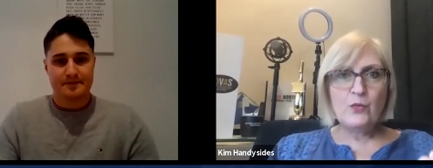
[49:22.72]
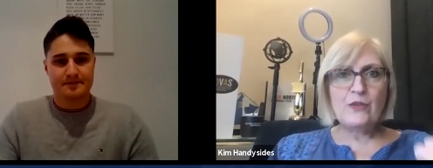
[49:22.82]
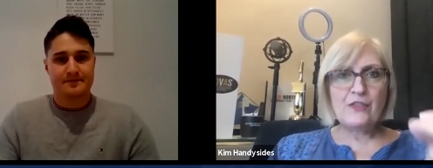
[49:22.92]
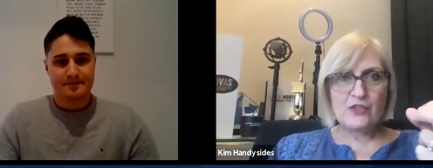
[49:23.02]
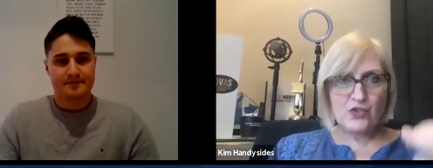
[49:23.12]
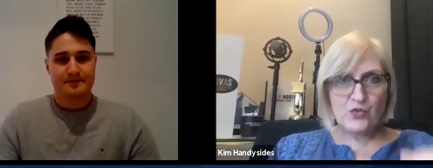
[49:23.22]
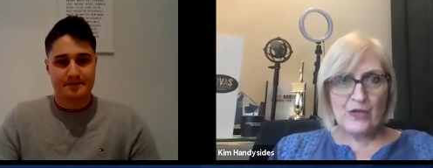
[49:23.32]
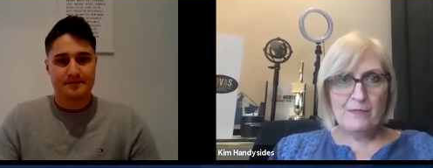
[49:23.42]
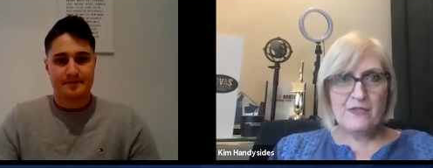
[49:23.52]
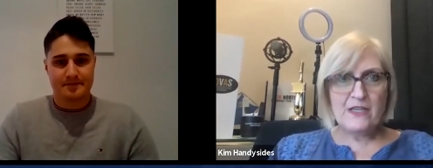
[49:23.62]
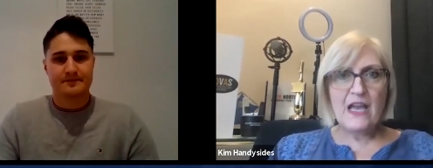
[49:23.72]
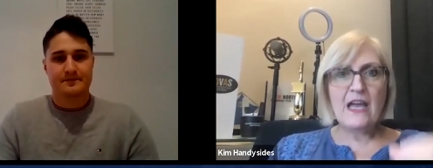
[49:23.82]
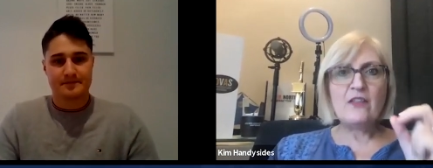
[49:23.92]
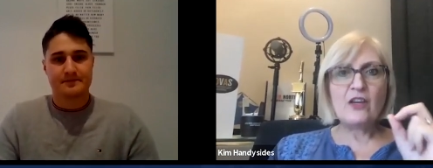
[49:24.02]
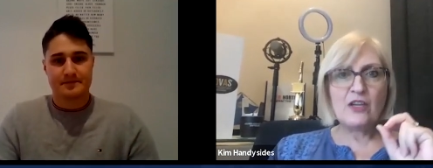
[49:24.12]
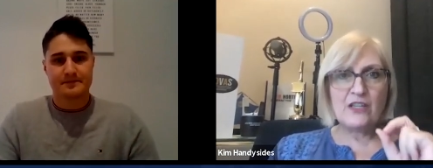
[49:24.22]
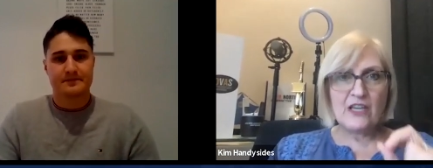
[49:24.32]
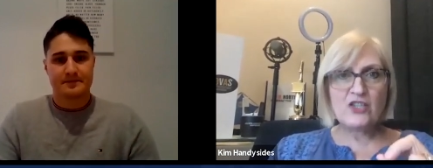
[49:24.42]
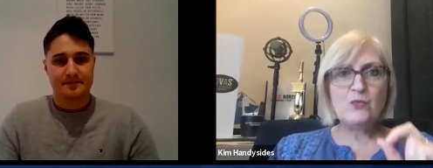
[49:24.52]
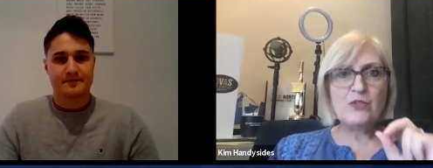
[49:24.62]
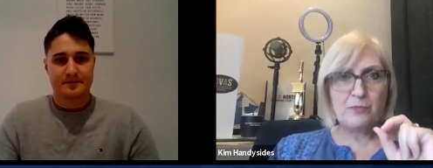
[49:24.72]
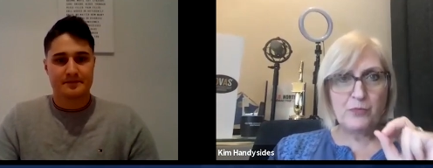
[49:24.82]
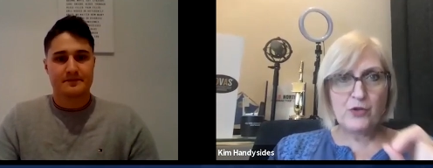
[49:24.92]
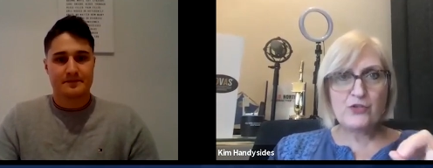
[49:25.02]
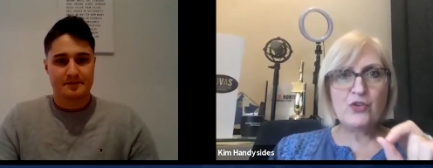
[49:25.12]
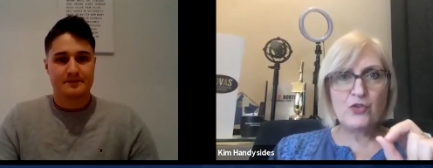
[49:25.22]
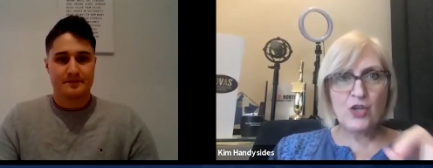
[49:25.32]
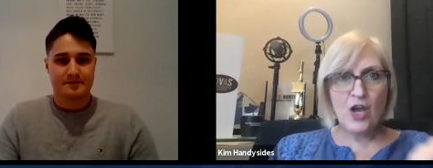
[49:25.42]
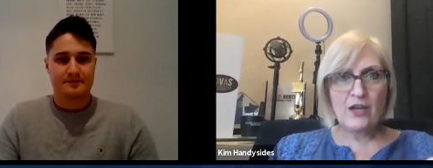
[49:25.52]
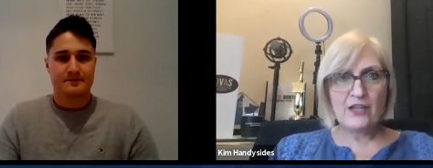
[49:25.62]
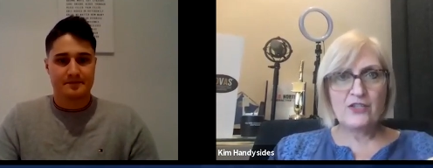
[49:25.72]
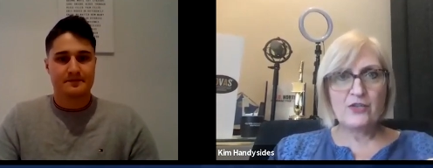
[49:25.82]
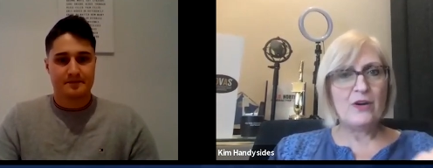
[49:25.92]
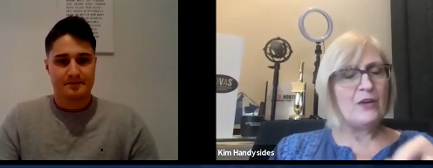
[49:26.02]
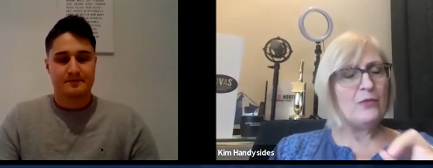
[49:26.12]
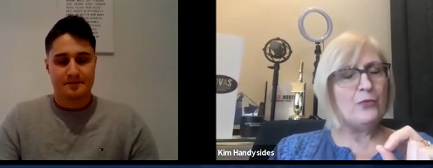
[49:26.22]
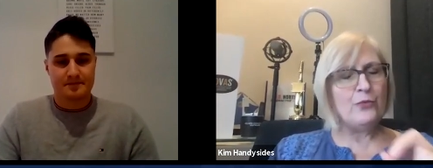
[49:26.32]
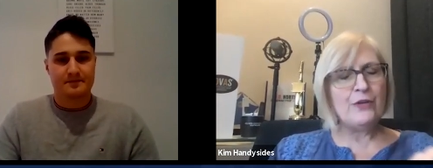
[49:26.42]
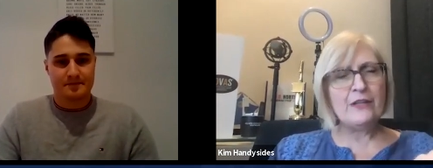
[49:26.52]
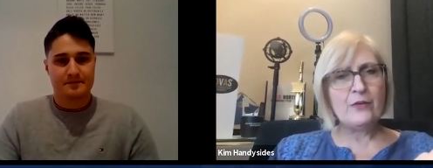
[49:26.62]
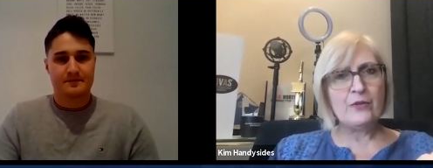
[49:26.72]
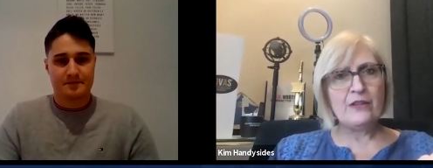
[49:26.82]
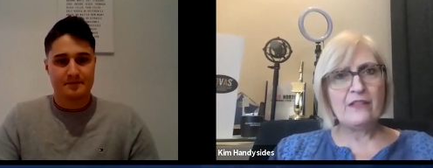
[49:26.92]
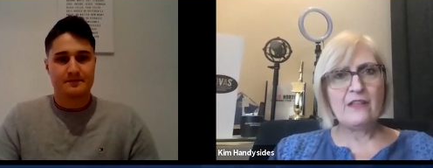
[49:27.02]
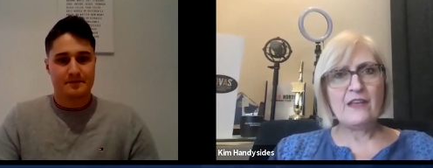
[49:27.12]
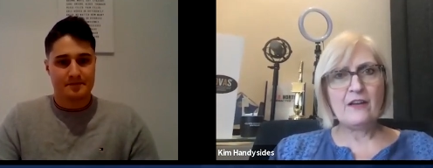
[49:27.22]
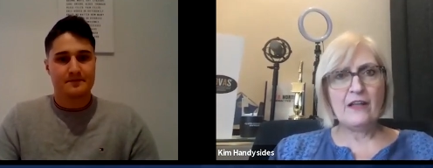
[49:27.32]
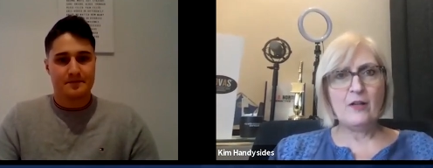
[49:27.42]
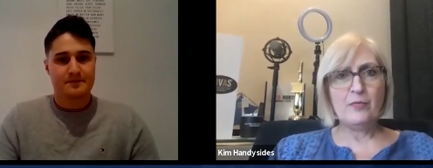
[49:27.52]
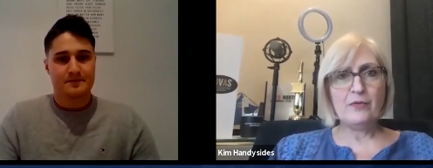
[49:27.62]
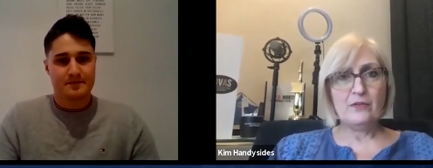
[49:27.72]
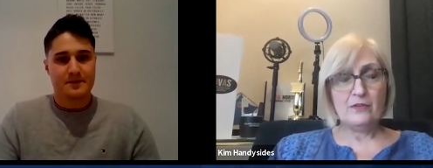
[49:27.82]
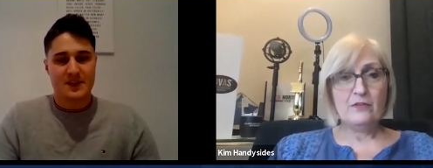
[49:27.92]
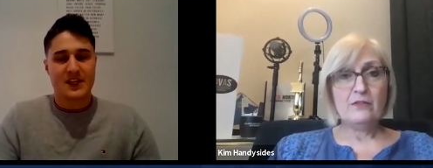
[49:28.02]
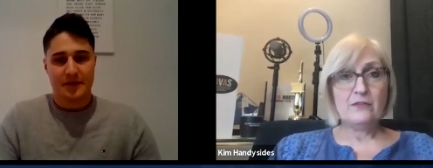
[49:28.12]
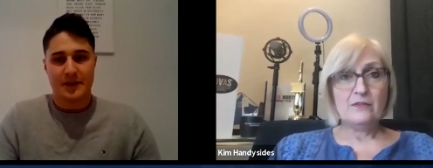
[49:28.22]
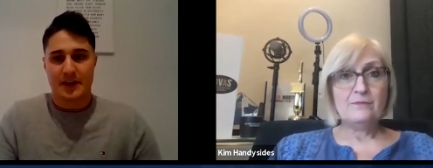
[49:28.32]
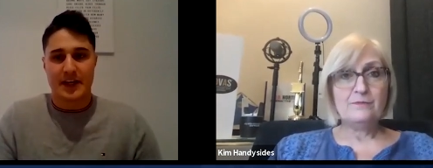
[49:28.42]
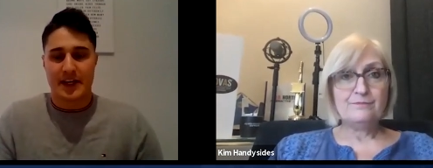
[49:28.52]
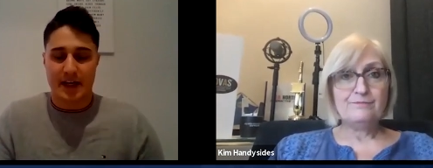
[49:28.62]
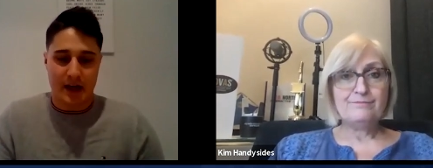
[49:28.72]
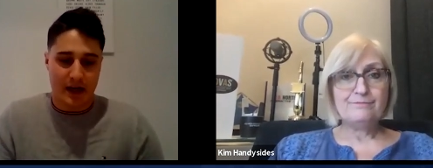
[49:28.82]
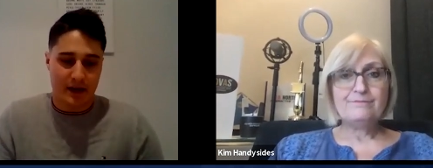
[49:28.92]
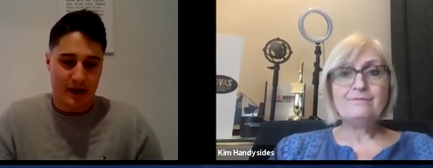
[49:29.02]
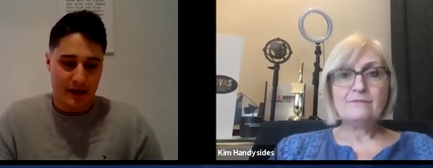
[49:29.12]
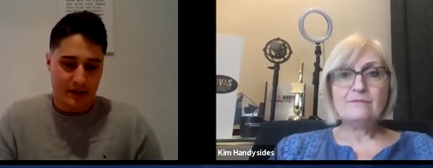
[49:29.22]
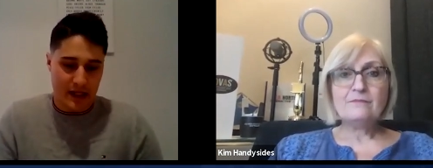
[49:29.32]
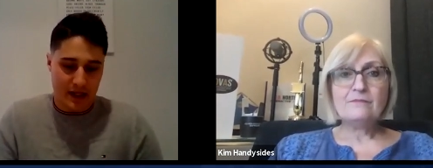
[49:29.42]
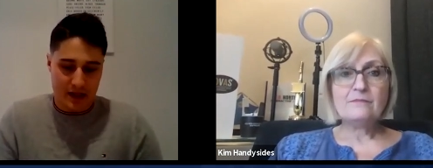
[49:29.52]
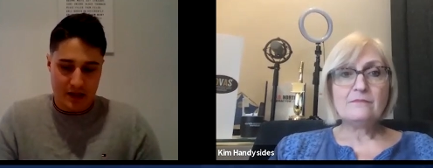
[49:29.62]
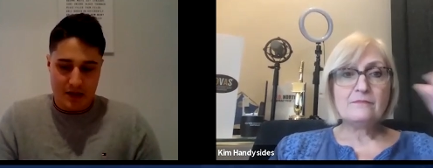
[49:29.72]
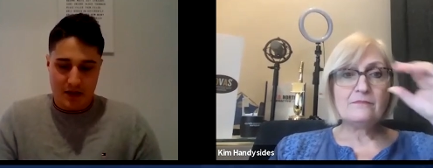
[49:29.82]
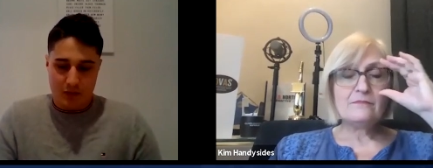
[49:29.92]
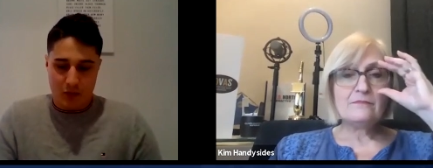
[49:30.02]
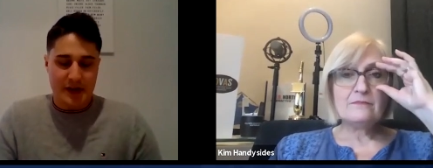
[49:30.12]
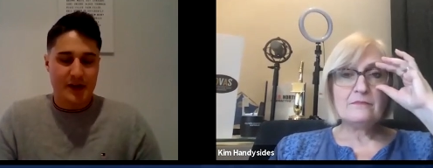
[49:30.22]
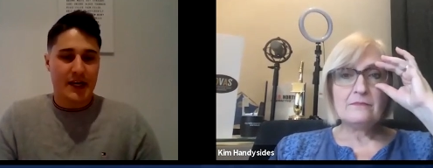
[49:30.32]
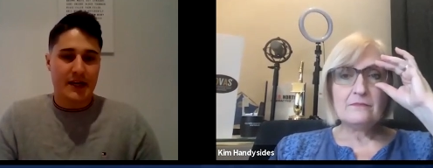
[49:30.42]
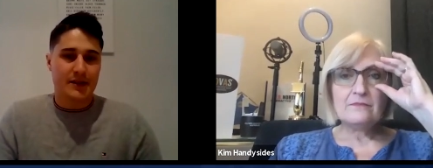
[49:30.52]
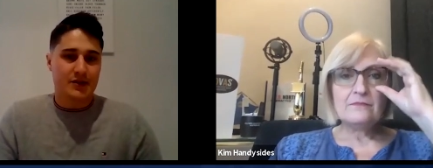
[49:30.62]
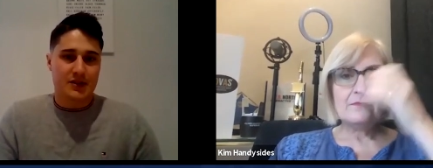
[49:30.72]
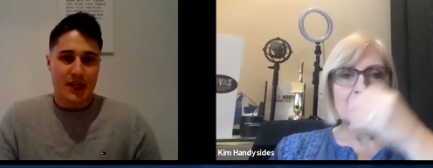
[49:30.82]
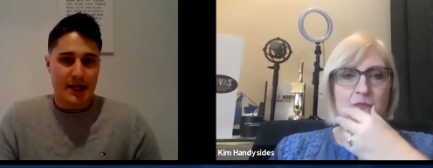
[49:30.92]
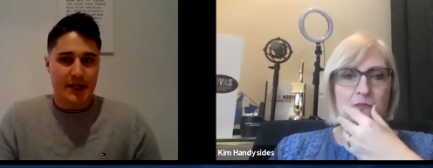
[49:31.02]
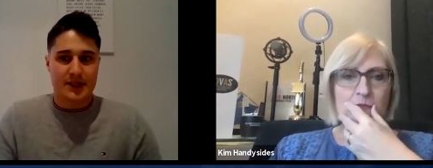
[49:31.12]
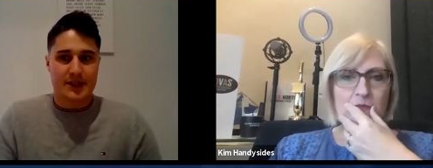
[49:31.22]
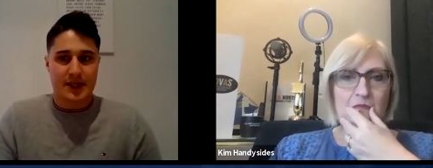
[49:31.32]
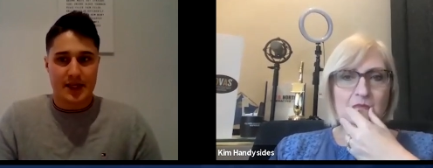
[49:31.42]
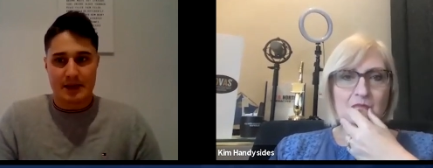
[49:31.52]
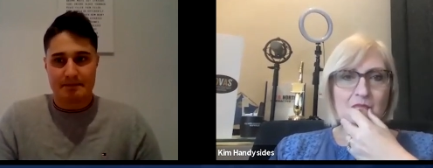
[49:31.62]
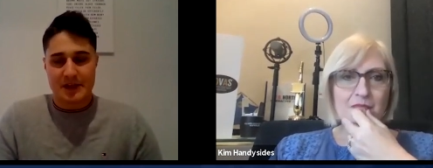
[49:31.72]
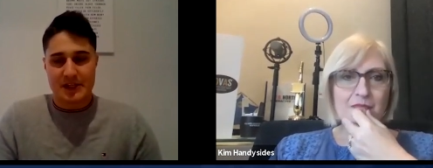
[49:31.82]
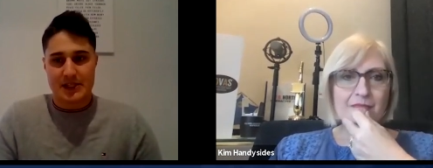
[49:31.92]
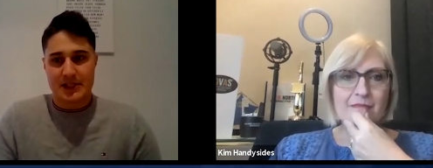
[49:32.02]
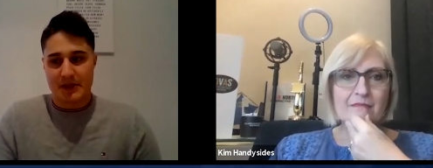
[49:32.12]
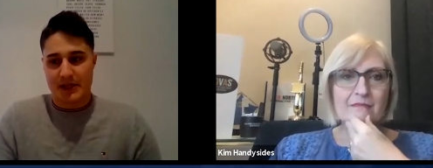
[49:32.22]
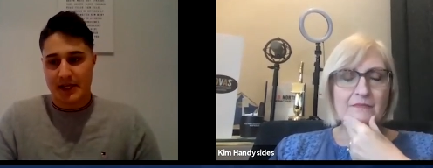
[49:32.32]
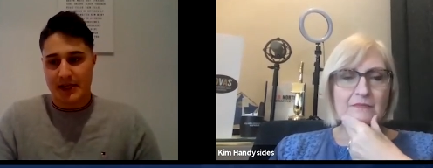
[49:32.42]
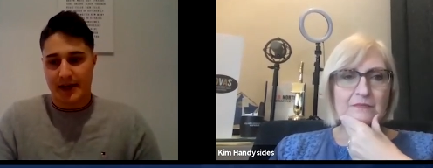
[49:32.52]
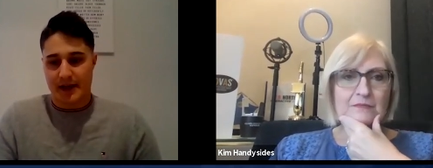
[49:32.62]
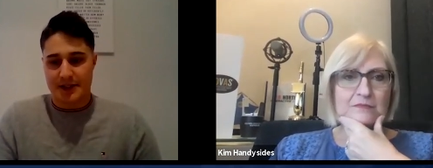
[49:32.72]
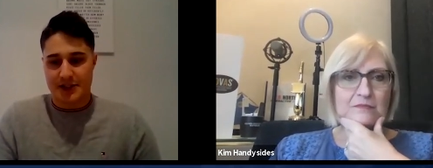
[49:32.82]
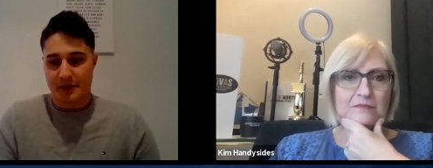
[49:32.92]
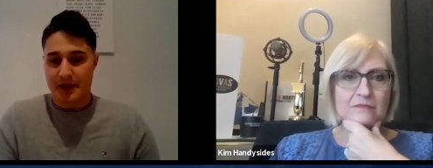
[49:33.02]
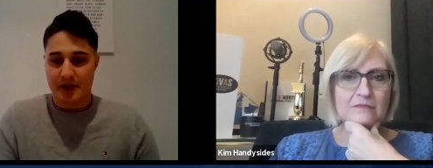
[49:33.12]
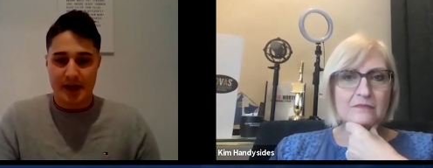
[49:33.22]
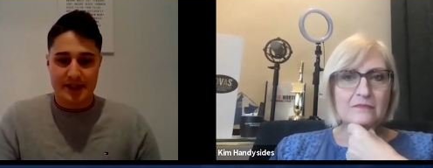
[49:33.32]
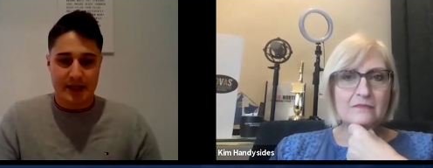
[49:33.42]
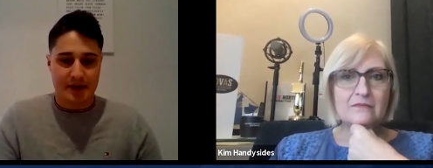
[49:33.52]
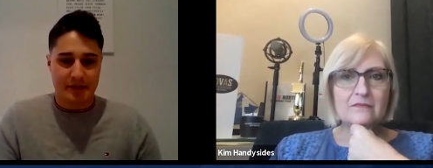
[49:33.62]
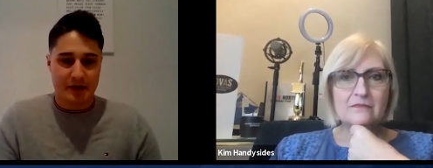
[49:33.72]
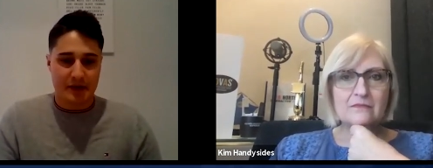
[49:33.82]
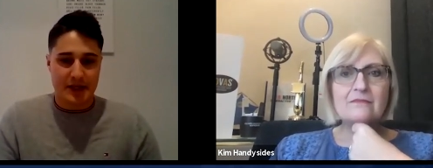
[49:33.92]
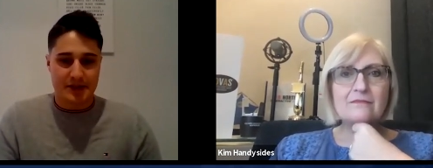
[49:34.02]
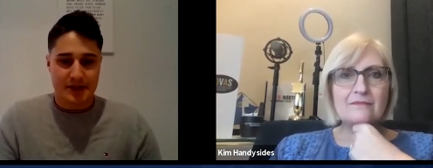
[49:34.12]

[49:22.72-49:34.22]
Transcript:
Speaker 1: with the script and the connection with the person you're talking to. I really, really think that'll help.
Speaker 2: Definitely. And I, I, I think when you're getting those likes, um, this is something that I, I chat with a lot of talent about,